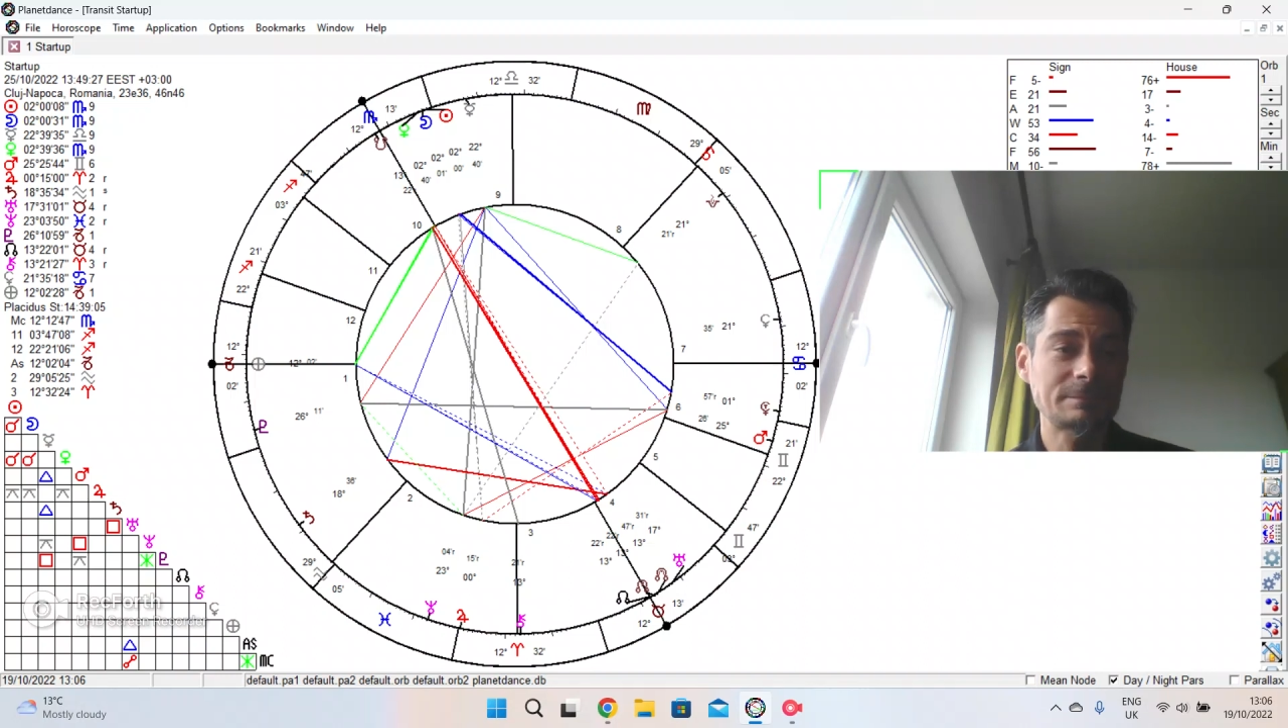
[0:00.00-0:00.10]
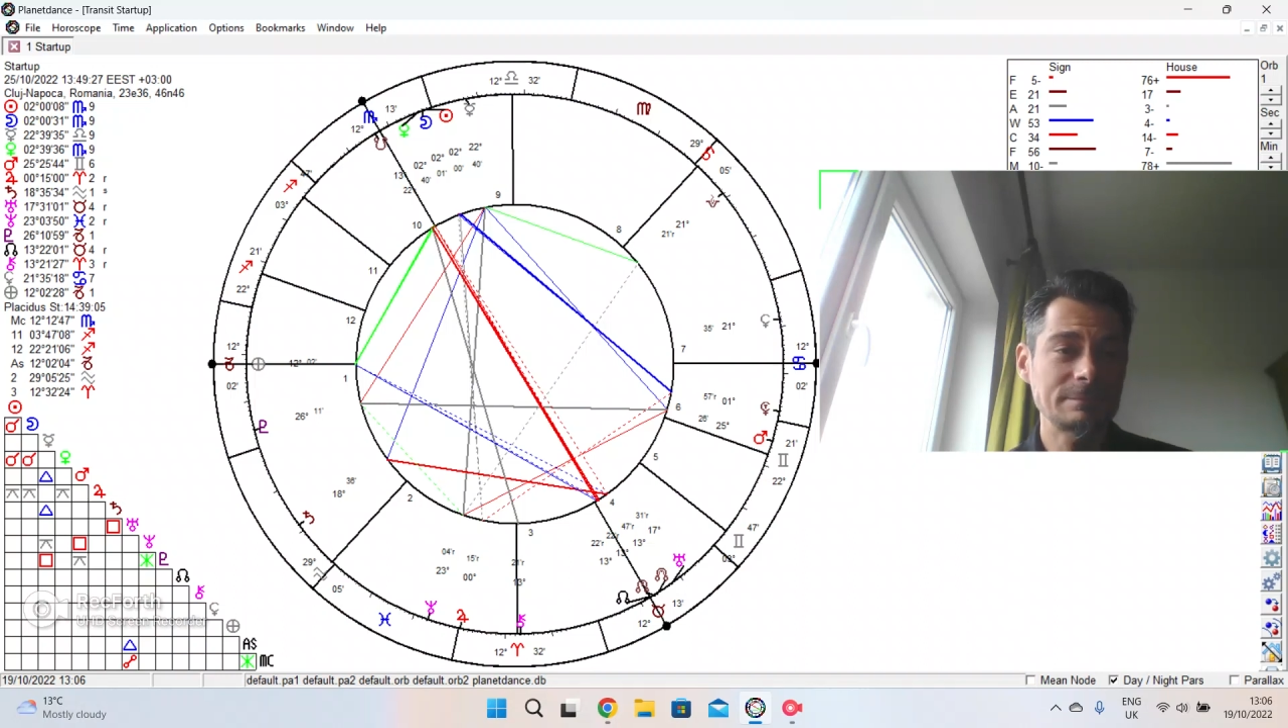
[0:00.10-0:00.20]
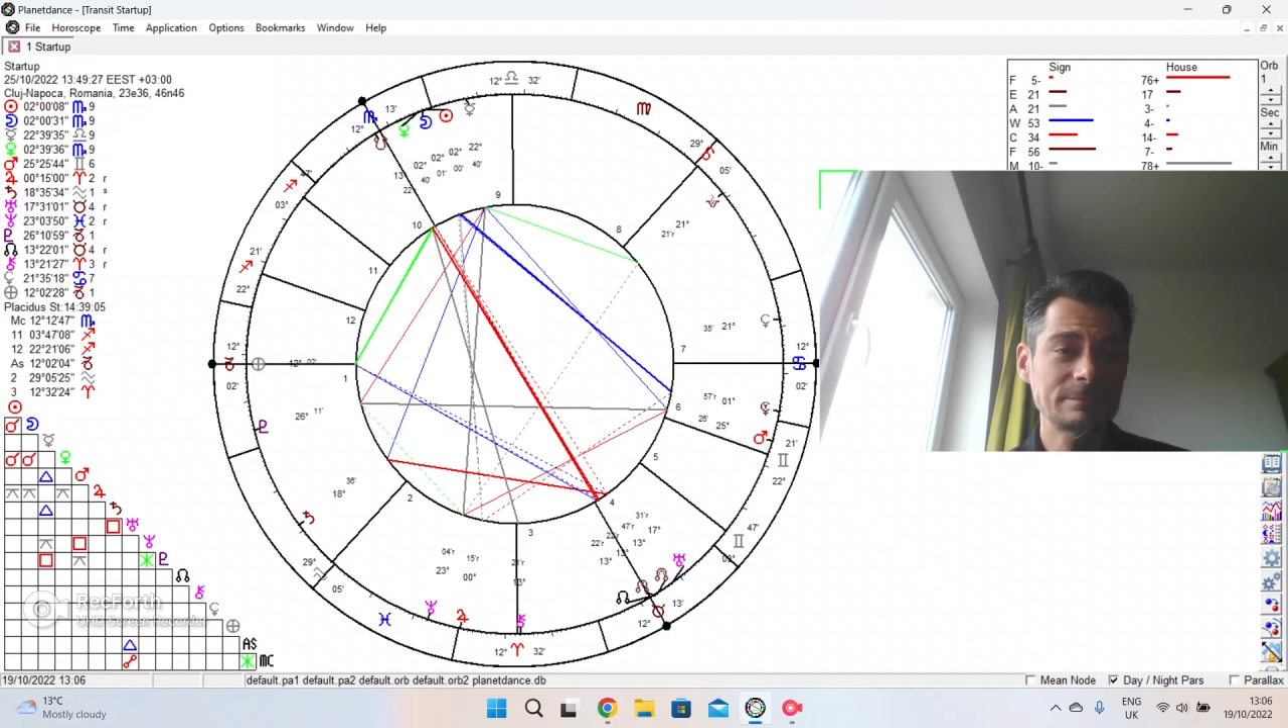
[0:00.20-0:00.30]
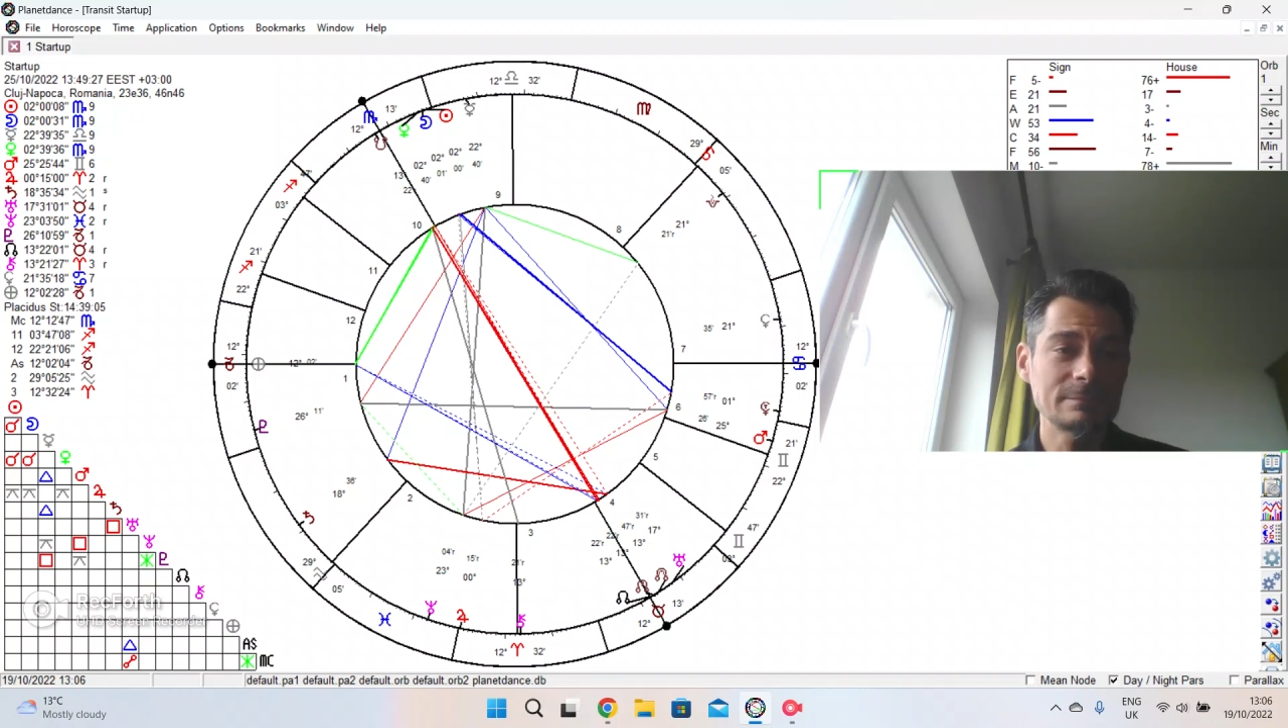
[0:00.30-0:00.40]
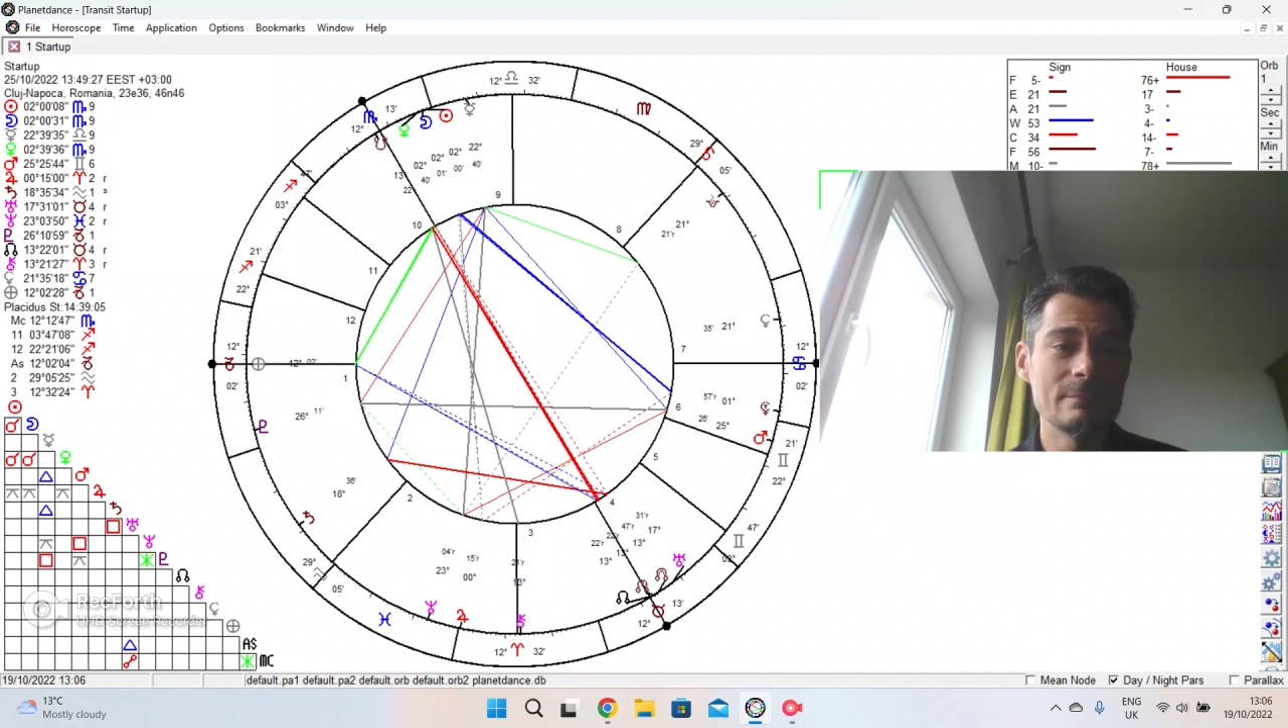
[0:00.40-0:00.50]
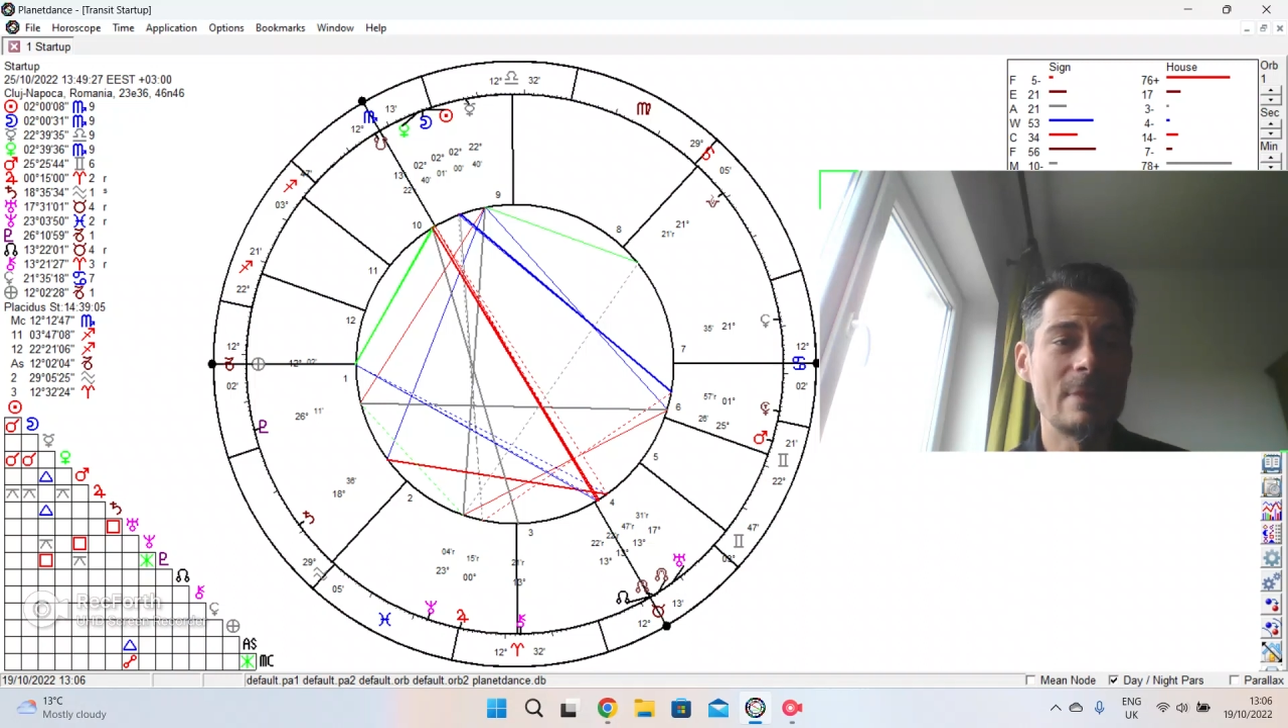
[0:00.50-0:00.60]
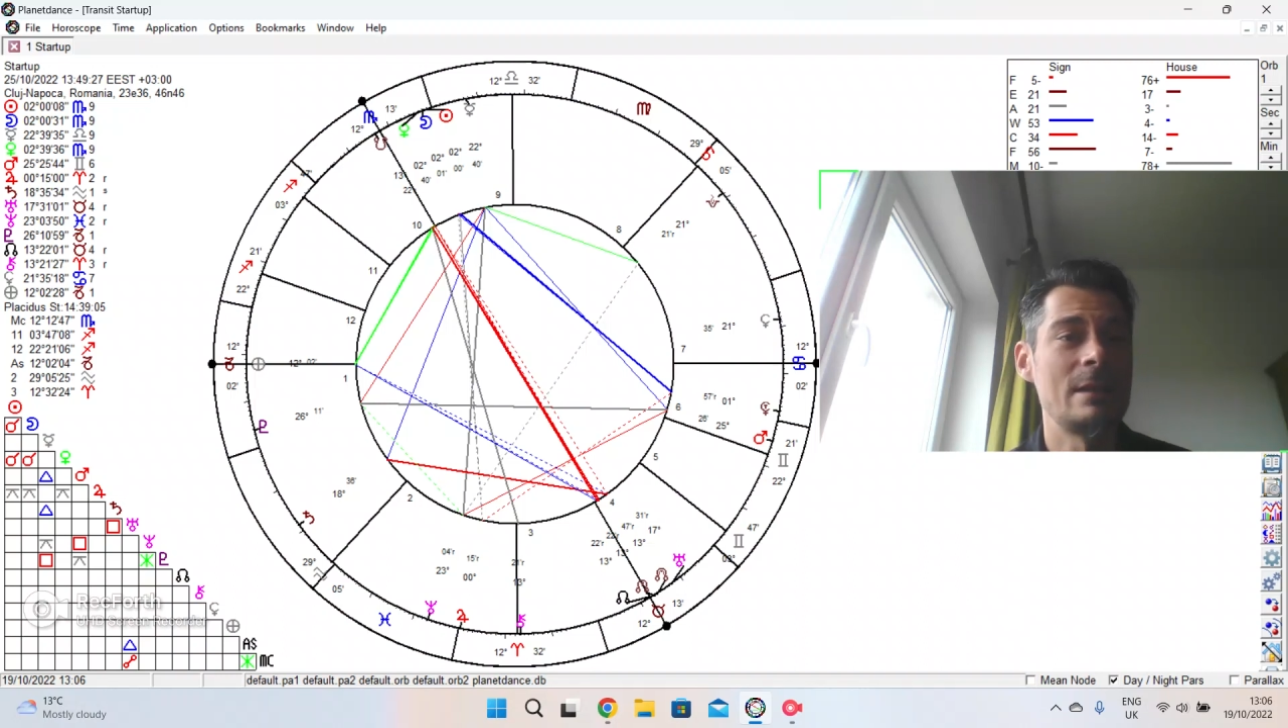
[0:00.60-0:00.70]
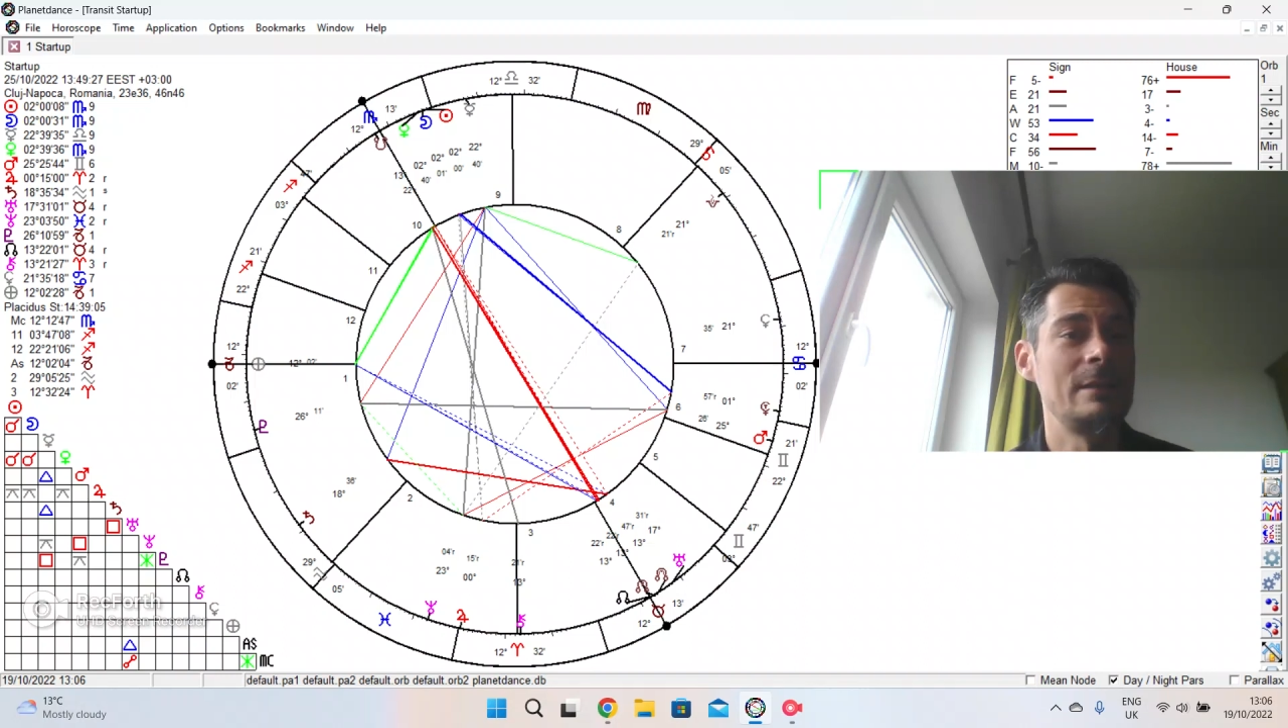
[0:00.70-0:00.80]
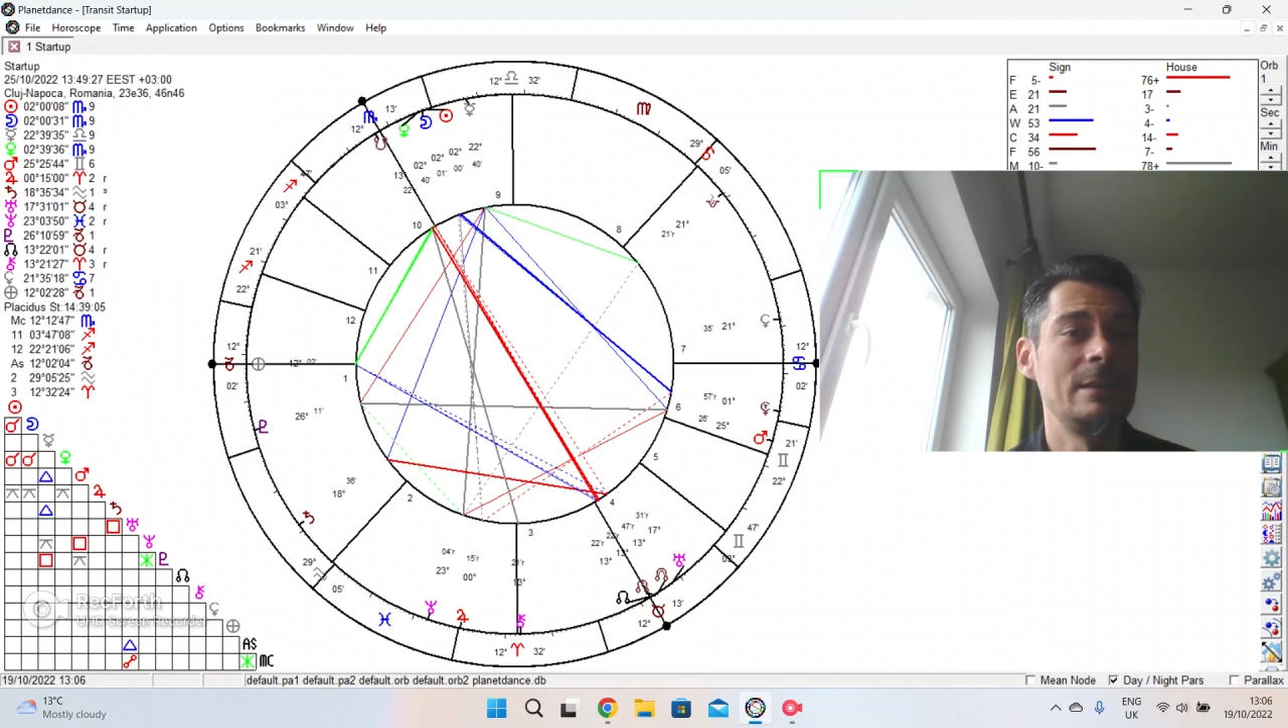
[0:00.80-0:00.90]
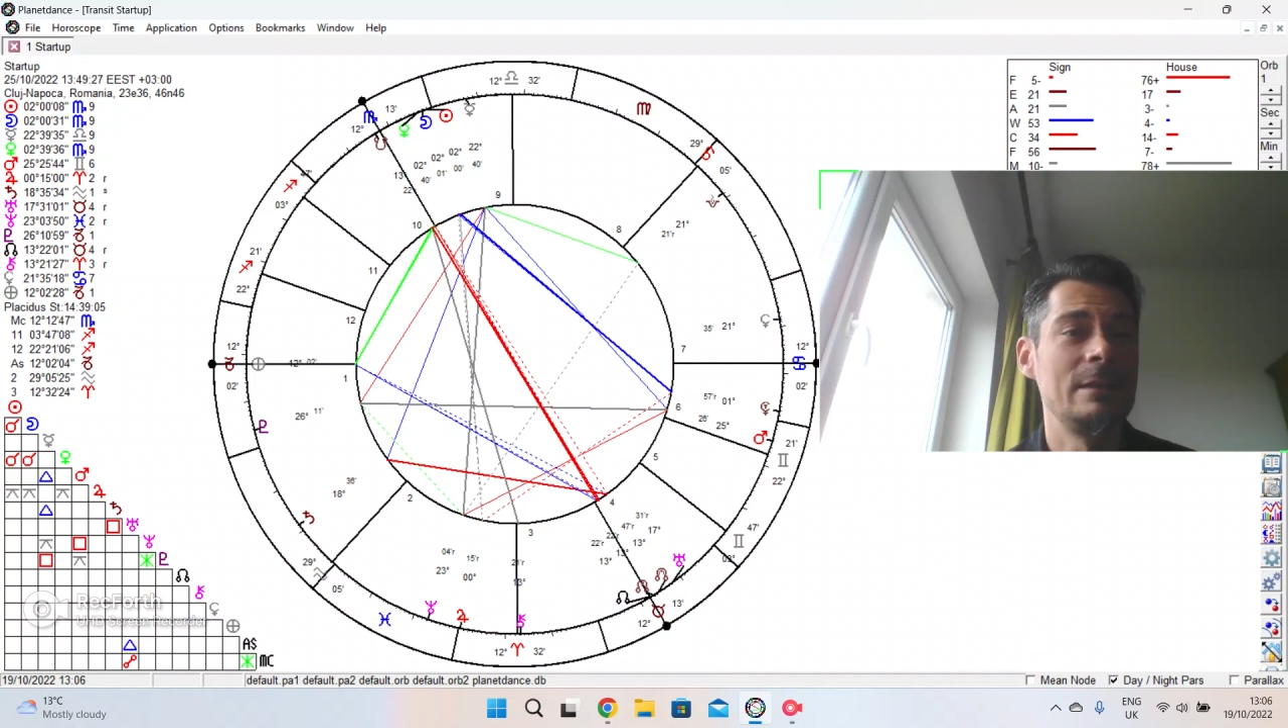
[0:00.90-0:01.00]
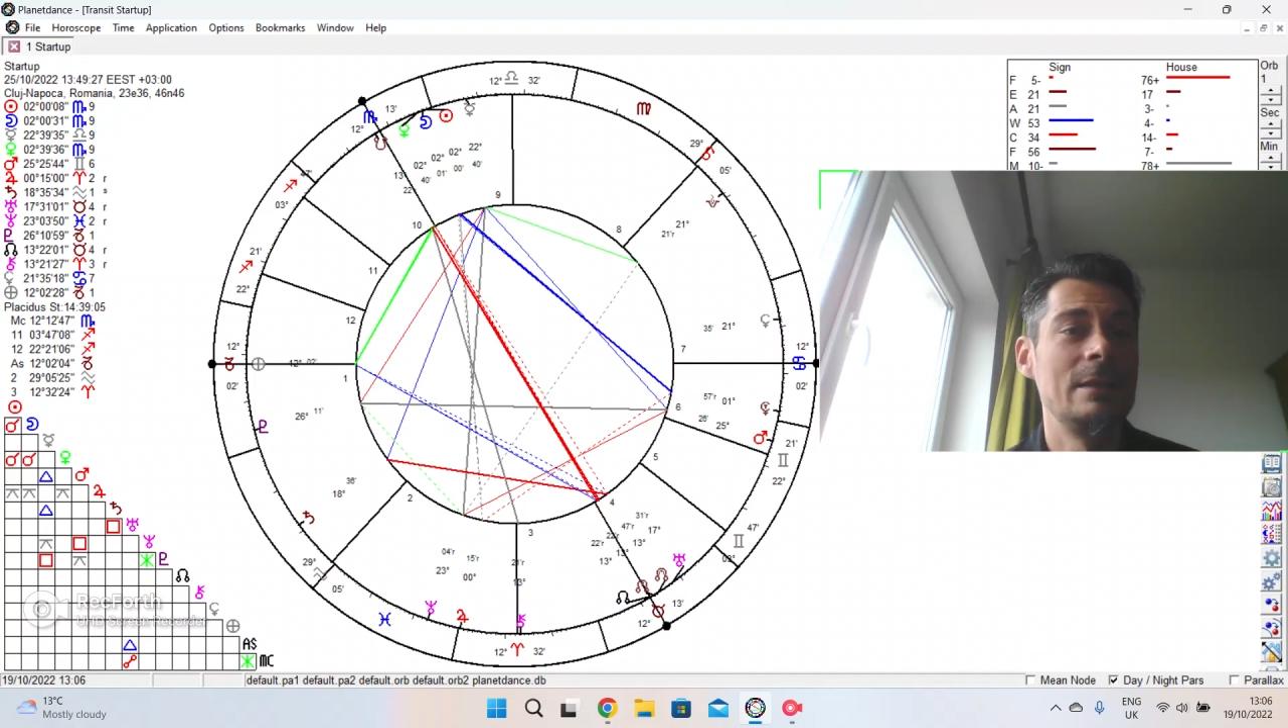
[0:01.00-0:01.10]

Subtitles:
reset.